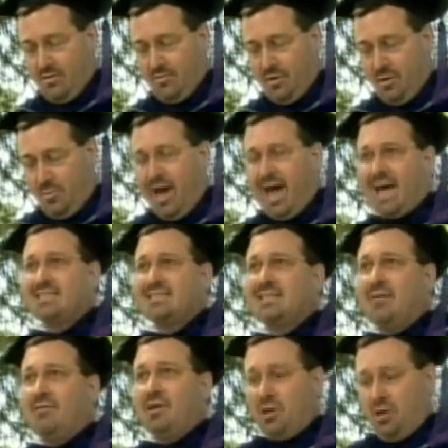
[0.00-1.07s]
For the past
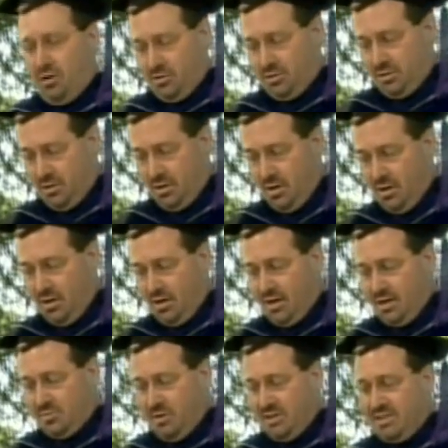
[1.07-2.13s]
7 years, he
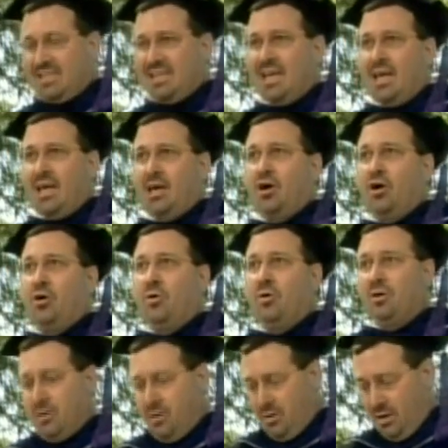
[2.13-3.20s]
has been CEO
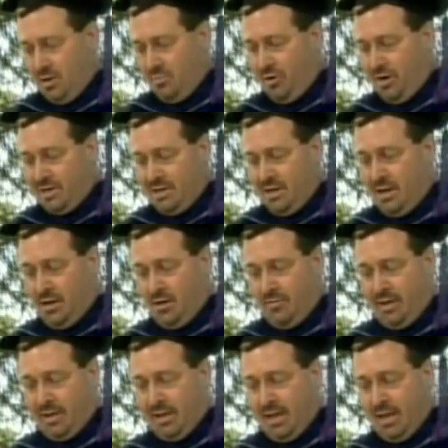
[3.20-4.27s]
and president of
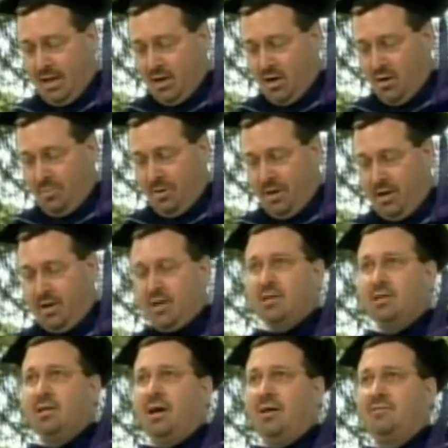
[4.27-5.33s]
a leading company in
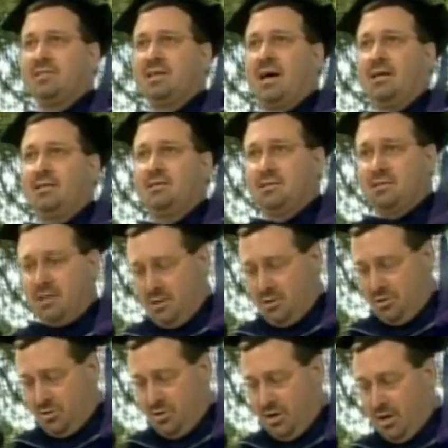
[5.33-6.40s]
the life sciences
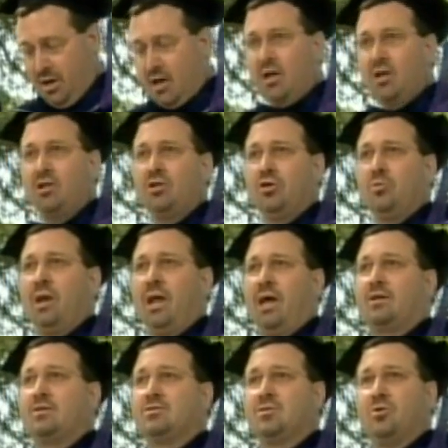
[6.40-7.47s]
industry,
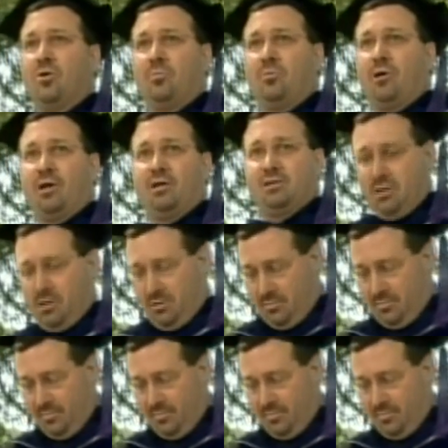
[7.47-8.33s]
Luminex Corporation.